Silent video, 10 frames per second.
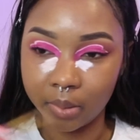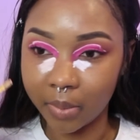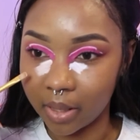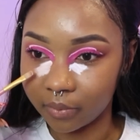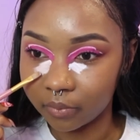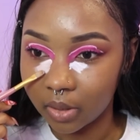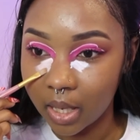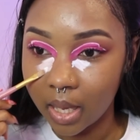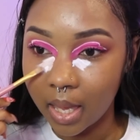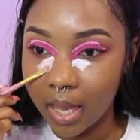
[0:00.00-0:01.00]
my love,
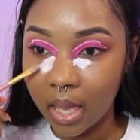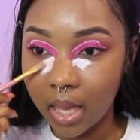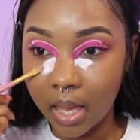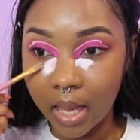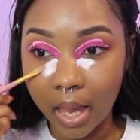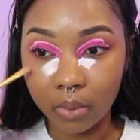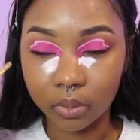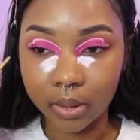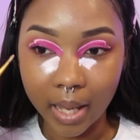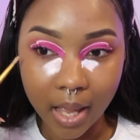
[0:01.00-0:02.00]
I
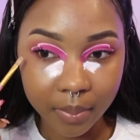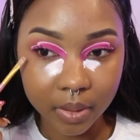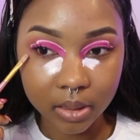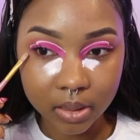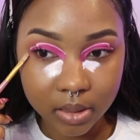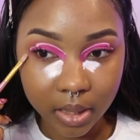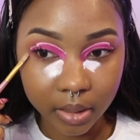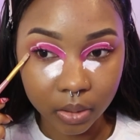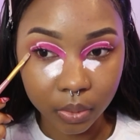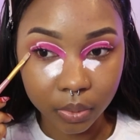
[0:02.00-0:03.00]
will happily die
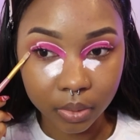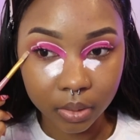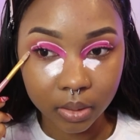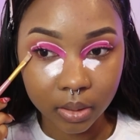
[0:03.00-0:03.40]
alone